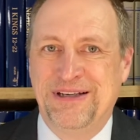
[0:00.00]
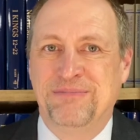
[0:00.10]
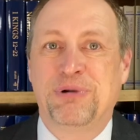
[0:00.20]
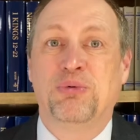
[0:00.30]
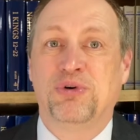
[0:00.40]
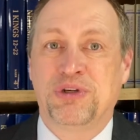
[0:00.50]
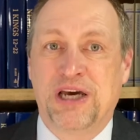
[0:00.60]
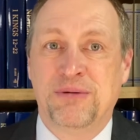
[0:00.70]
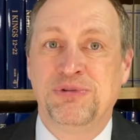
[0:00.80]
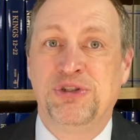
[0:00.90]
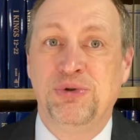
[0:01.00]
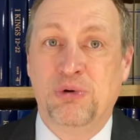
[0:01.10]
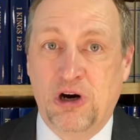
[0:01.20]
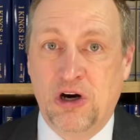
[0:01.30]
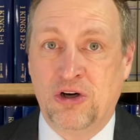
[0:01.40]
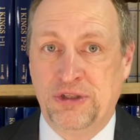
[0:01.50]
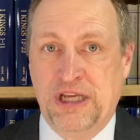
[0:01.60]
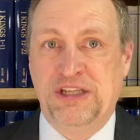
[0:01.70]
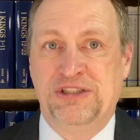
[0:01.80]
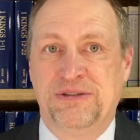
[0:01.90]
but will come to all
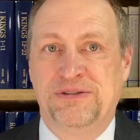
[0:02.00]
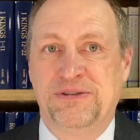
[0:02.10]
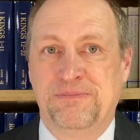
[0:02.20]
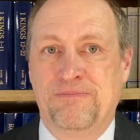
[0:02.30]
nations.